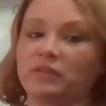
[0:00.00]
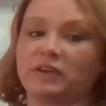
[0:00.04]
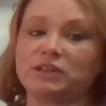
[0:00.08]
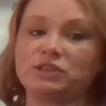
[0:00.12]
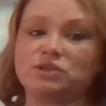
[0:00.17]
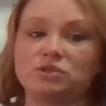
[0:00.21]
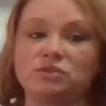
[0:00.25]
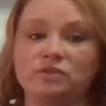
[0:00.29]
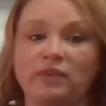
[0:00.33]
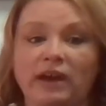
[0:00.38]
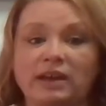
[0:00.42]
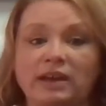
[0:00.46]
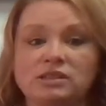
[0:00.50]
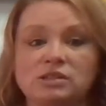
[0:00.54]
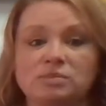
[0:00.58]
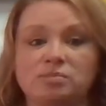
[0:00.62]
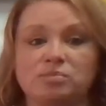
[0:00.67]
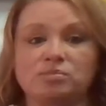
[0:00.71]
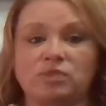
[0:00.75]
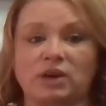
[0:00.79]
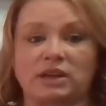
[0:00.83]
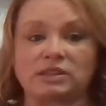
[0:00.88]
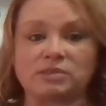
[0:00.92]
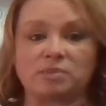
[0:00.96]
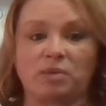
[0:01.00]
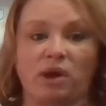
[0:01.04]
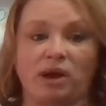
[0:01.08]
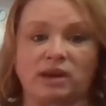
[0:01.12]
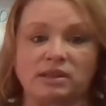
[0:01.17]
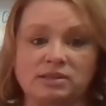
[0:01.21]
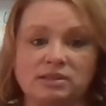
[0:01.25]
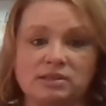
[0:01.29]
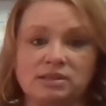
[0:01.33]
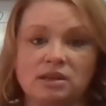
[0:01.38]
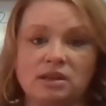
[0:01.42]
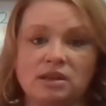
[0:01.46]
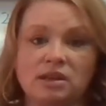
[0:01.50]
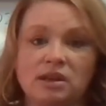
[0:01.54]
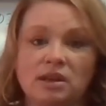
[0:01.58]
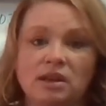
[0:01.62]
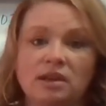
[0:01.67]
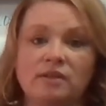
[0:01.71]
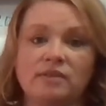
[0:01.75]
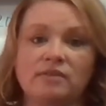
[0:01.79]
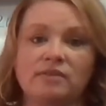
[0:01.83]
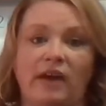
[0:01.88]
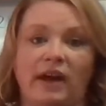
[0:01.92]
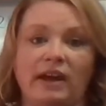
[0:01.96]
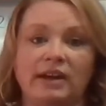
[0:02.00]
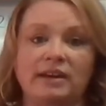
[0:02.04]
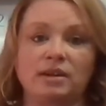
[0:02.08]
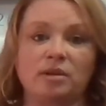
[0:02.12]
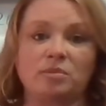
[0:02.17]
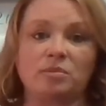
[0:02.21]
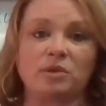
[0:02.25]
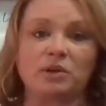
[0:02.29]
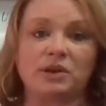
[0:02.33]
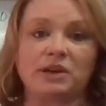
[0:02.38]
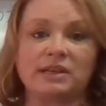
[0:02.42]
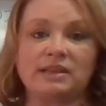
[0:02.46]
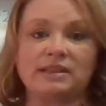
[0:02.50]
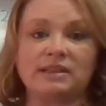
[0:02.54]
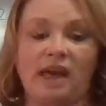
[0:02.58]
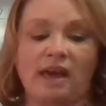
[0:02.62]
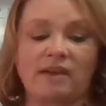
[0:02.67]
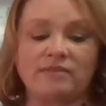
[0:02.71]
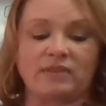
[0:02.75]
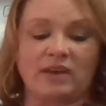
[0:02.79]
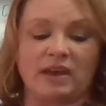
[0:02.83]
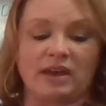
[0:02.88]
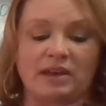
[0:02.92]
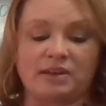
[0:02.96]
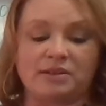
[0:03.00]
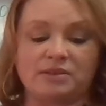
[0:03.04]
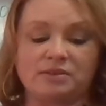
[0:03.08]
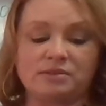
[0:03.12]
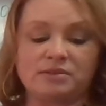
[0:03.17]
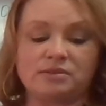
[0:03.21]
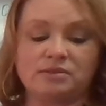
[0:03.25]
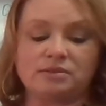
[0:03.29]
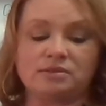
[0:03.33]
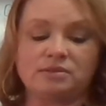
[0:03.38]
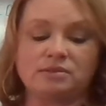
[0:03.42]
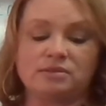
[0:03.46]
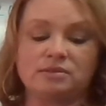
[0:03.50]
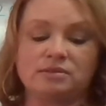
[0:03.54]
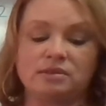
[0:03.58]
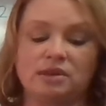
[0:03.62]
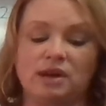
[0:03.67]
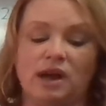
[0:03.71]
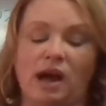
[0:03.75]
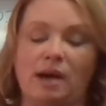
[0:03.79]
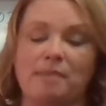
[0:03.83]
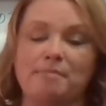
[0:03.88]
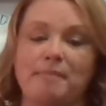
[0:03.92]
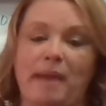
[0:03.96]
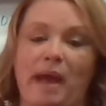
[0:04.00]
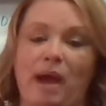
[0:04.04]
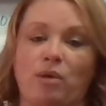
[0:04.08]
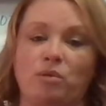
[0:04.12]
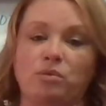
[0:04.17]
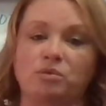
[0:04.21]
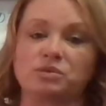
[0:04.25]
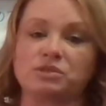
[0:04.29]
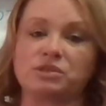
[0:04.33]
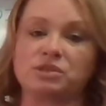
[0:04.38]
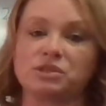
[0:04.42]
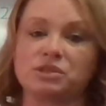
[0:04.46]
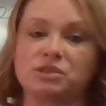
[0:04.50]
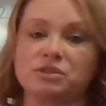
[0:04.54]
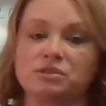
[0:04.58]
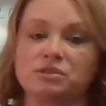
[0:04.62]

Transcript: too fast, press pause. Find number 11. Amount.